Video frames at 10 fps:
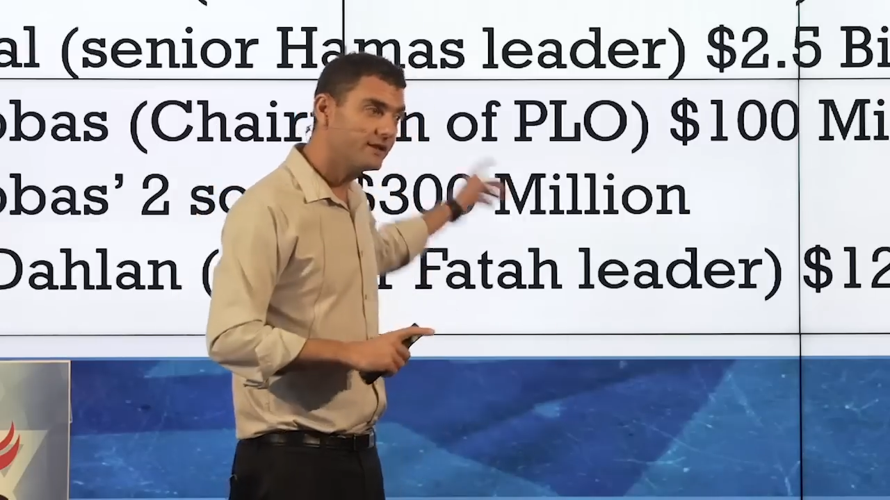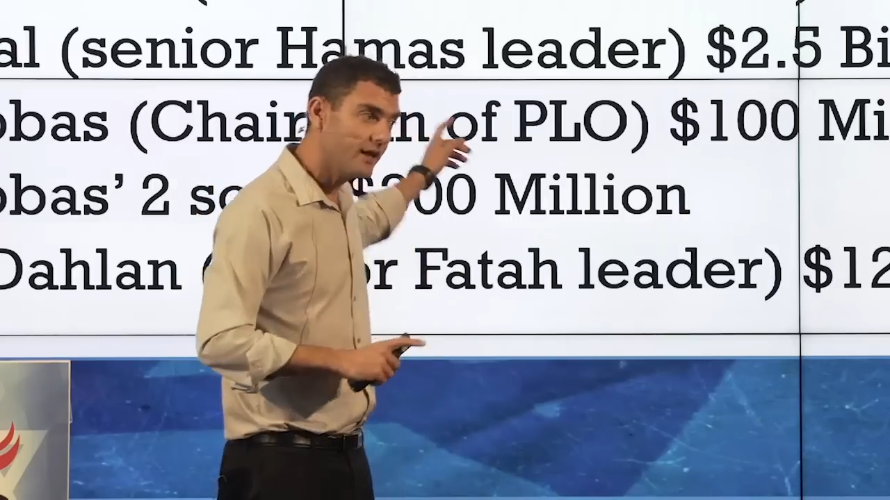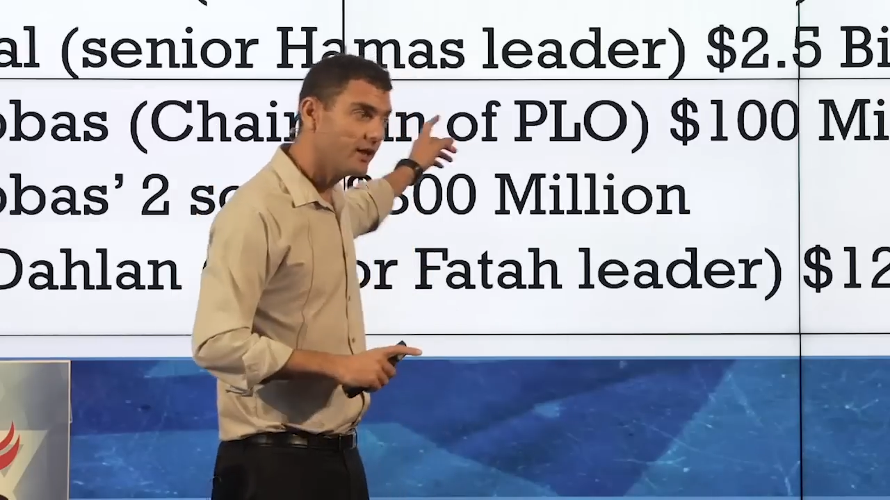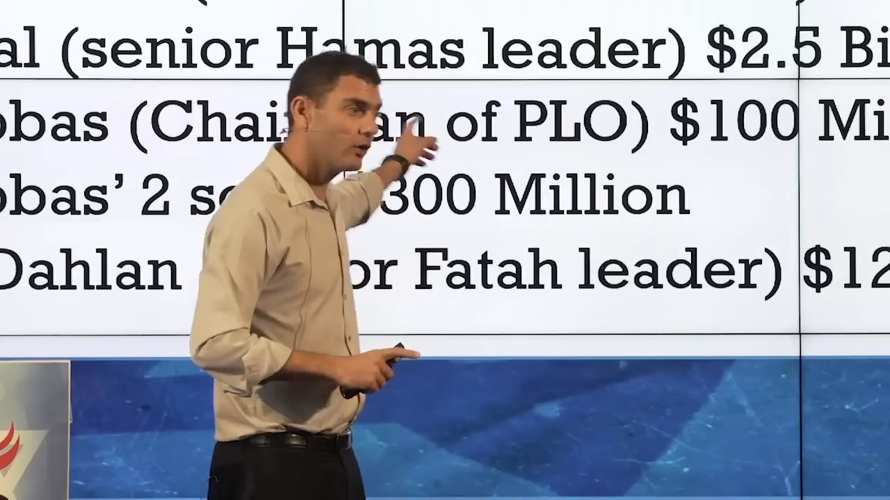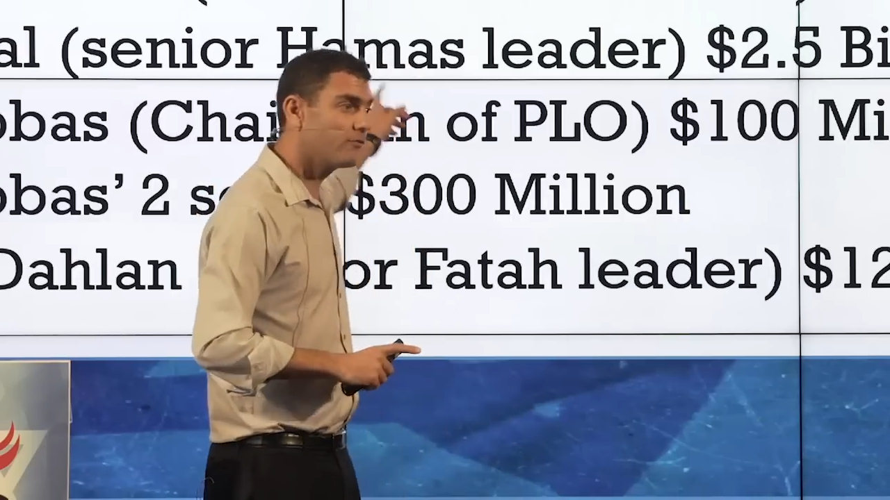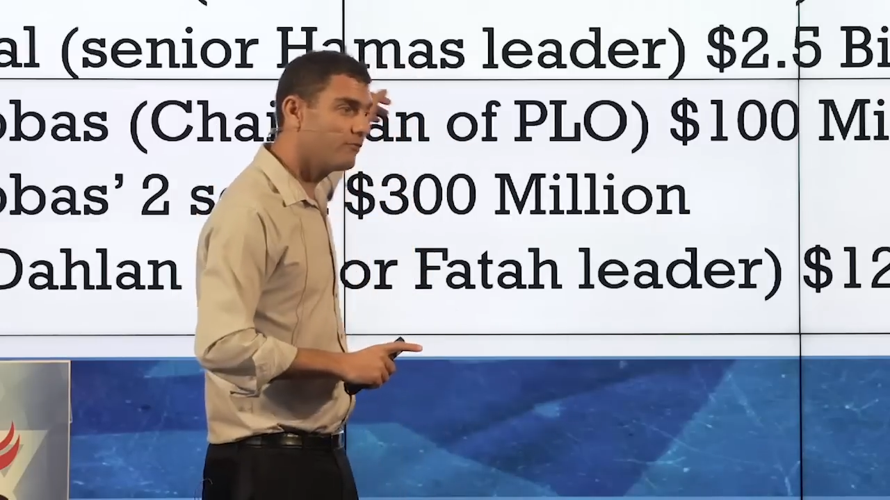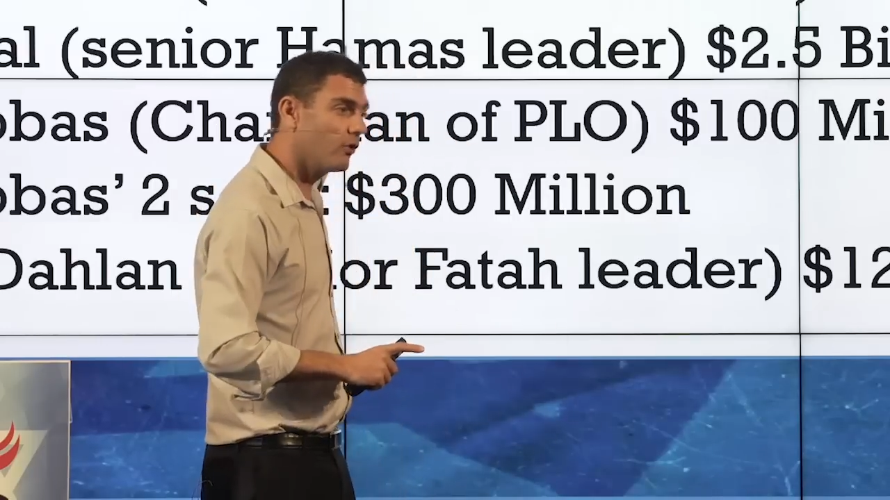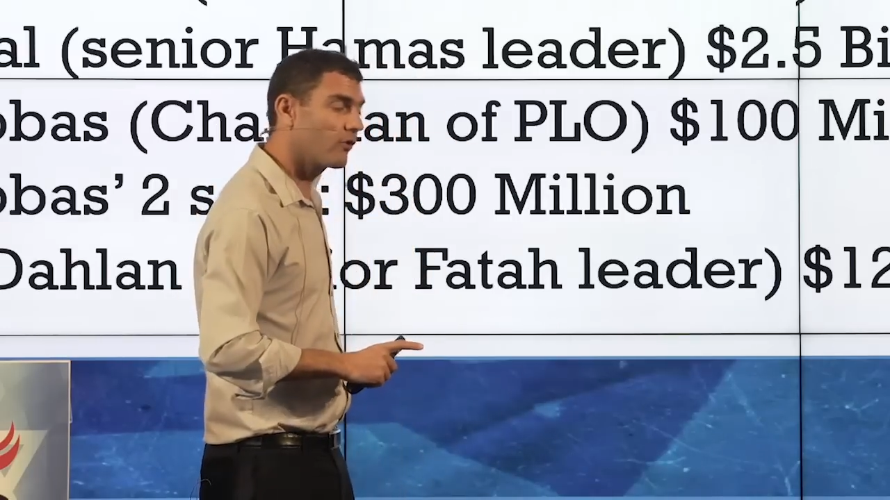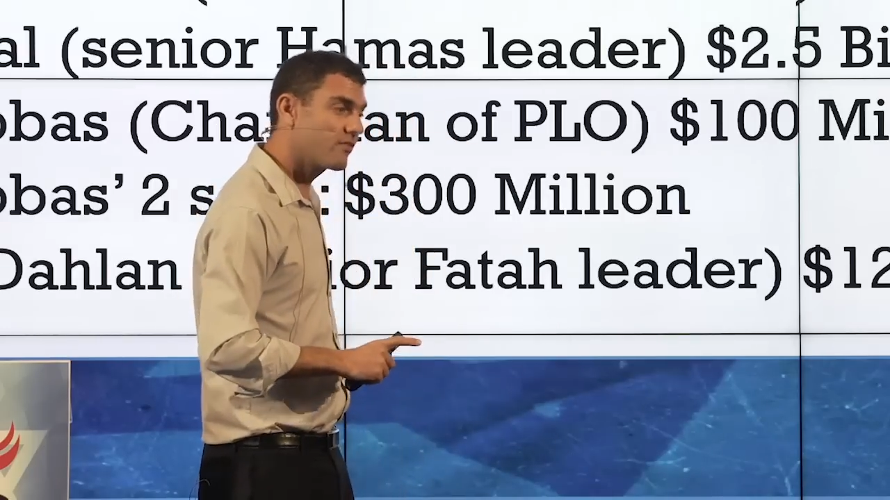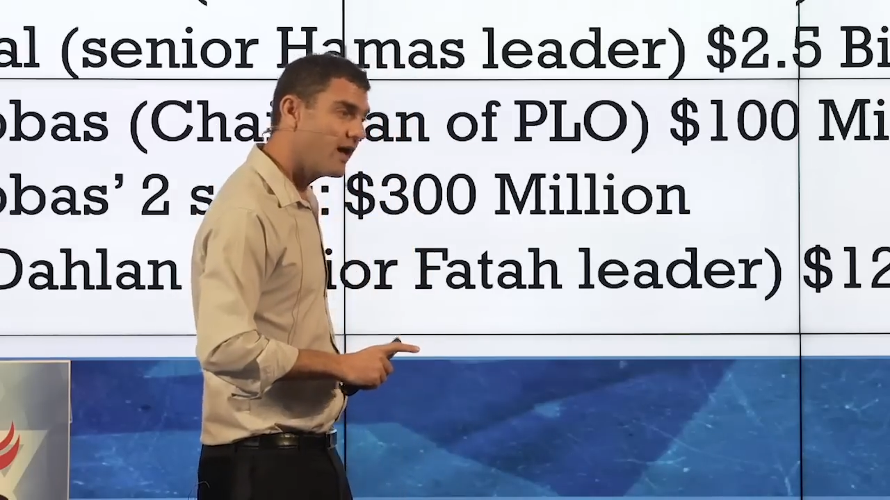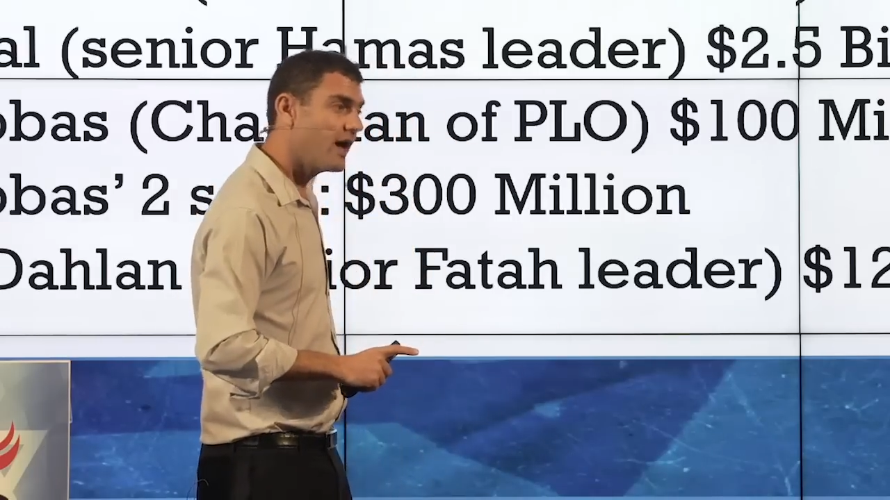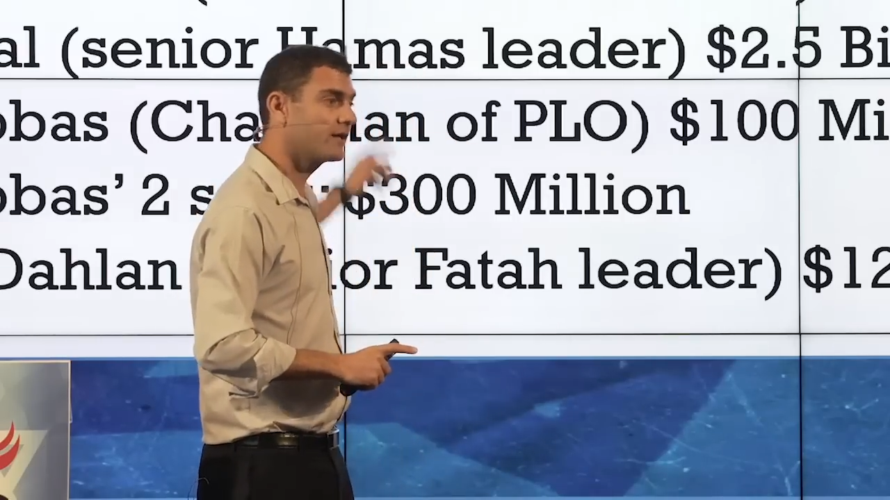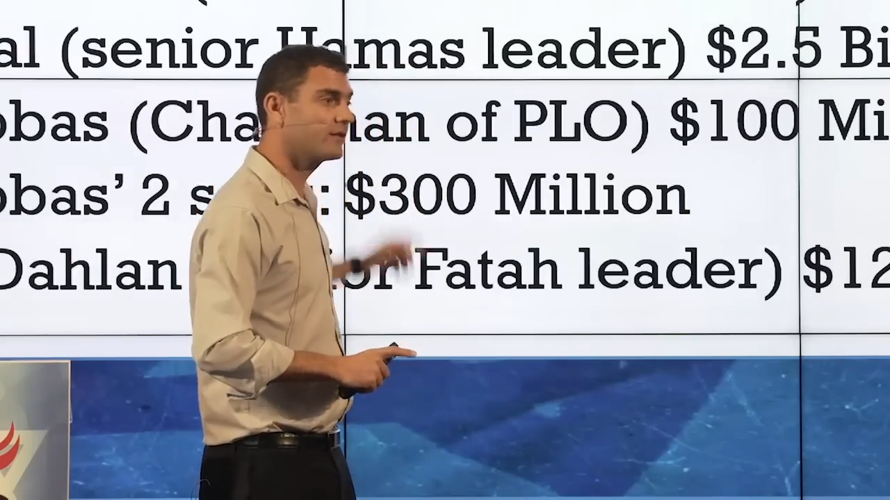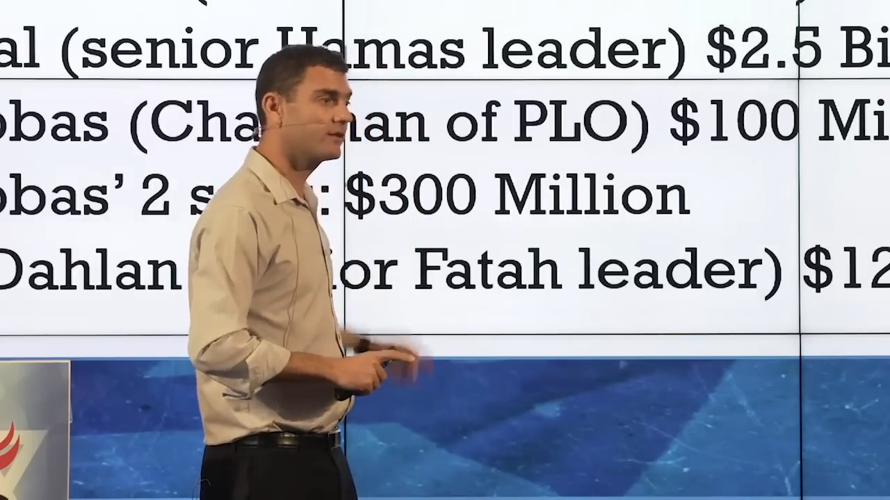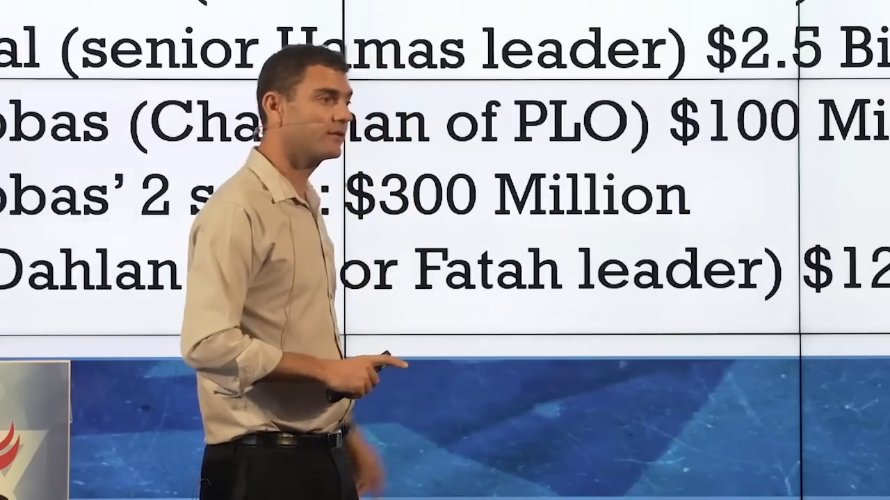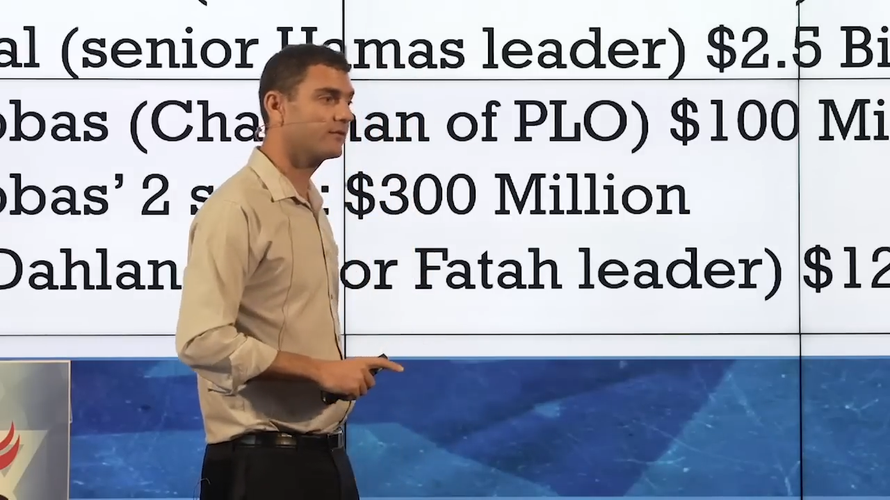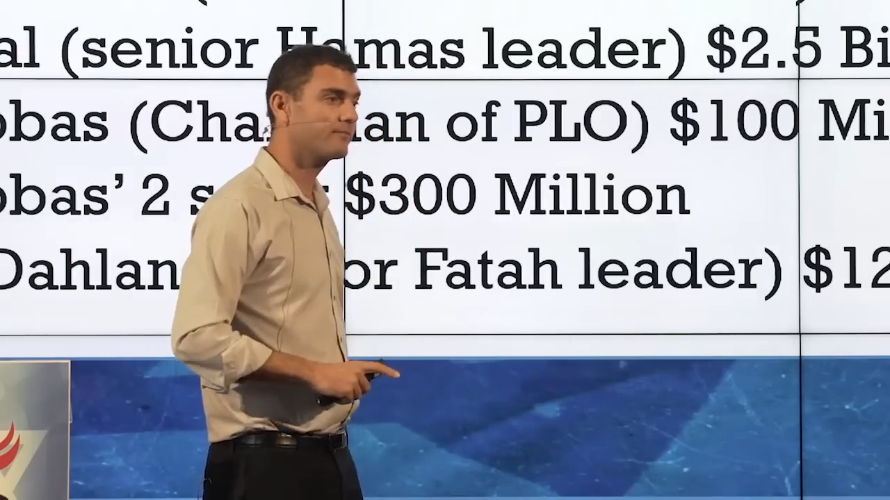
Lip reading: Taylor Force Act.